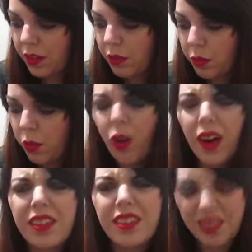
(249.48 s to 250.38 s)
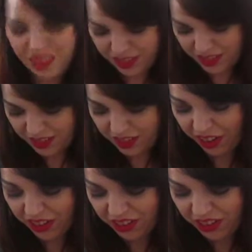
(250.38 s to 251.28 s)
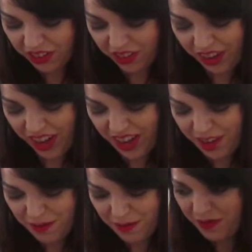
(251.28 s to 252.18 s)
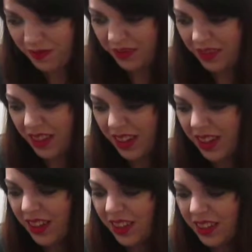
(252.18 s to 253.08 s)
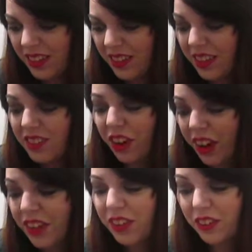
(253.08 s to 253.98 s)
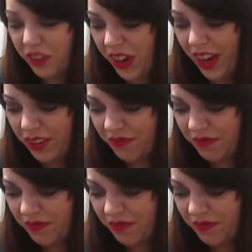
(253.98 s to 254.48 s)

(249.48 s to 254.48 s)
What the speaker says: What? Dark grey. This is a dark grey.